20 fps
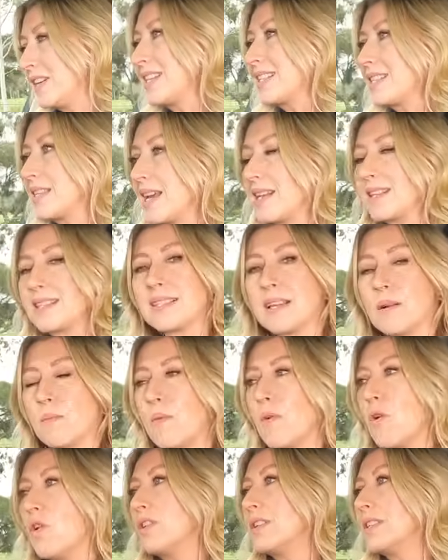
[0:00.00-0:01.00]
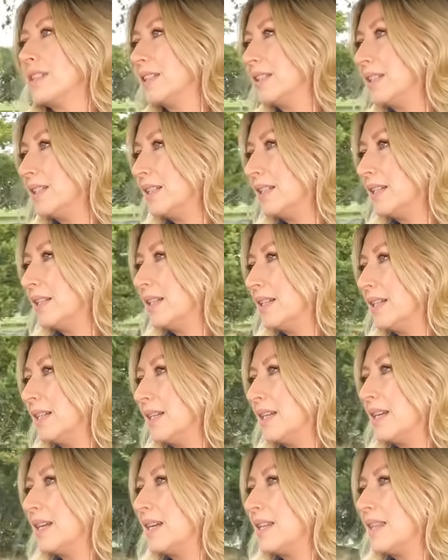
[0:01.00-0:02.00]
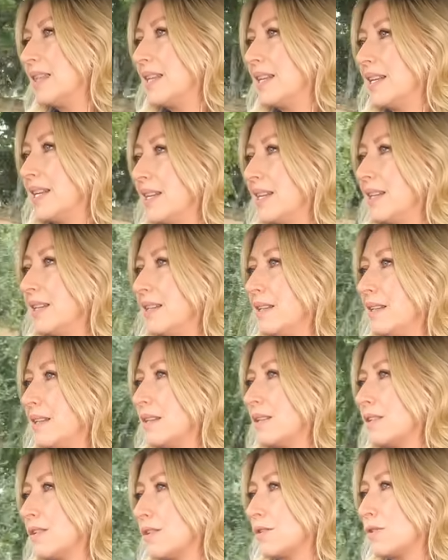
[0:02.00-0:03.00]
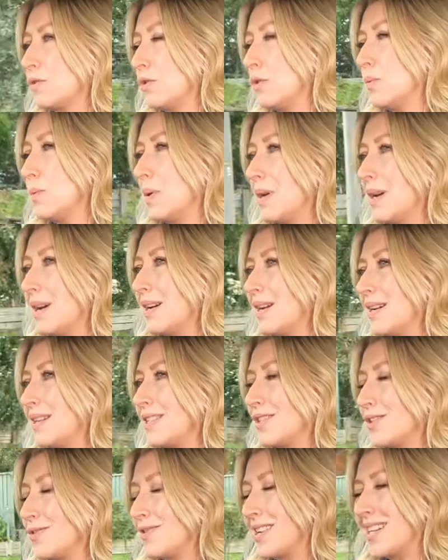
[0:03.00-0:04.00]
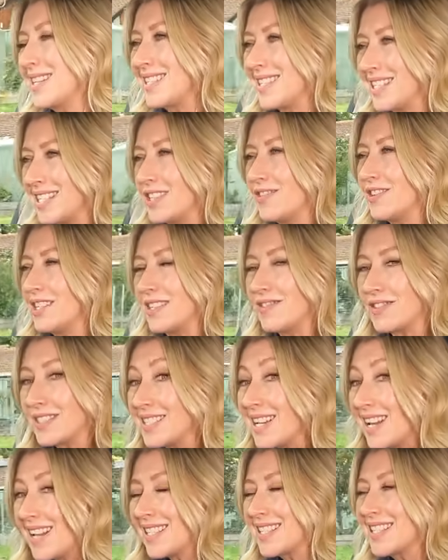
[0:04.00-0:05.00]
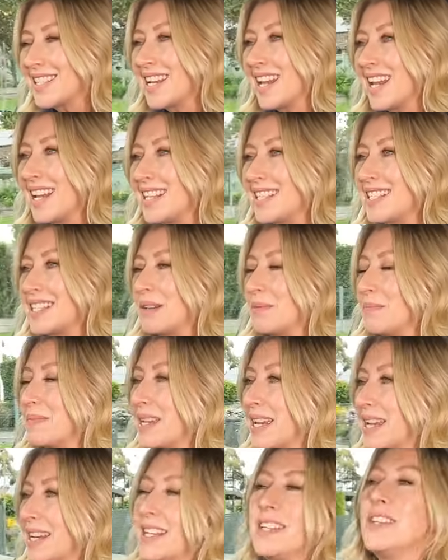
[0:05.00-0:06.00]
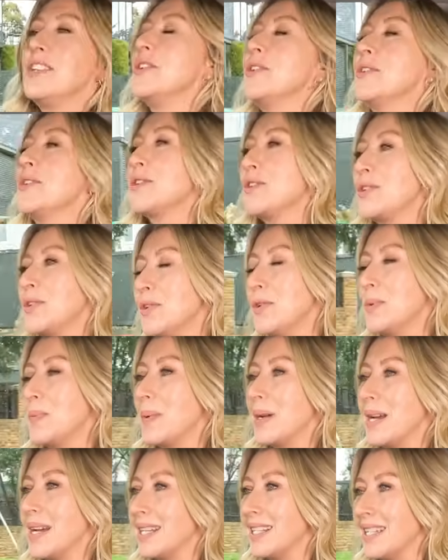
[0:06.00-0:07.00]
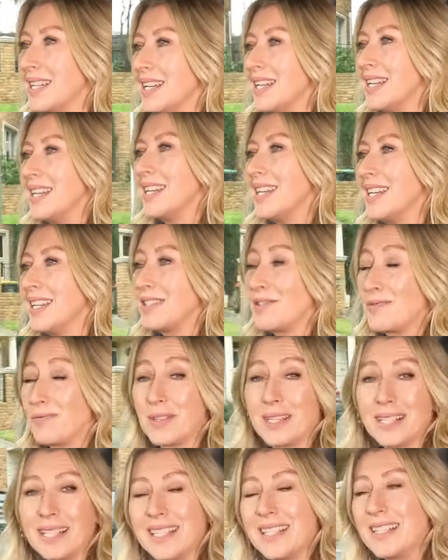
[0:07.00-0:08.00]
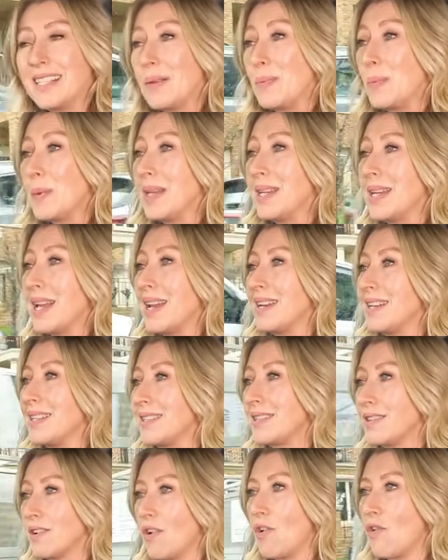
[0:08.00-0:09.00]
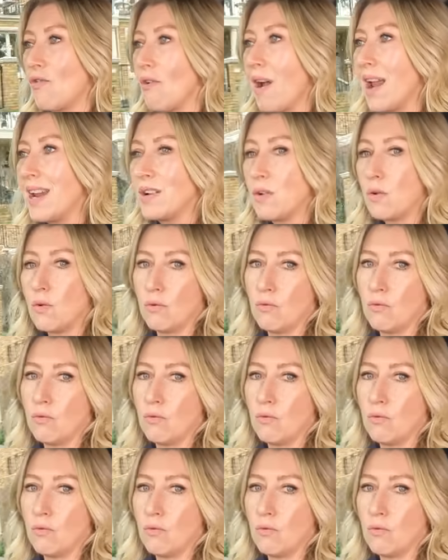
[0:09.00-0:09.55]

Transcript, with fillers: fixed that somewhat. The super direct steering does take some getting used to, but it's really zippy and it's a great